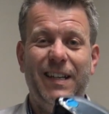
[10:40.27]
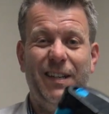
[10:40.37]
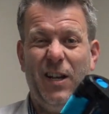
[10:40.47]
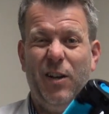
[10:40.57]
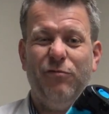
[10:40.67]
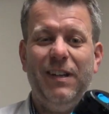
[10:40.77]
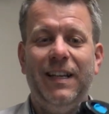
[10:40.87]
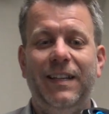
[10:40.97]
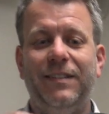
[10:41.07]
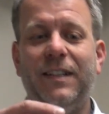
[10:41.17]
it,
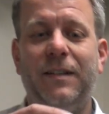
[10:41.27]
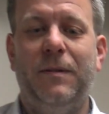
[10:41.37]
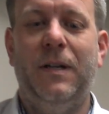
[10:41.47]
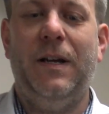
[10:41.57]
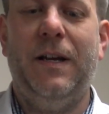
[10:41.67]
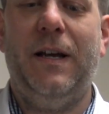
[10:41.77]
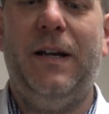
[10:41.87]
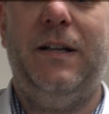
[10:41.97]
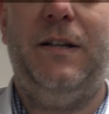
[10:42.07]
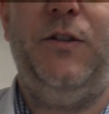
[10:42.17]
really easy.
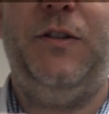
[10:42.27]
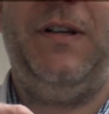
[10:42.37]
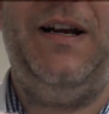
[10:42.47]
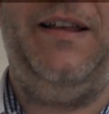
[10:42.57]
Just click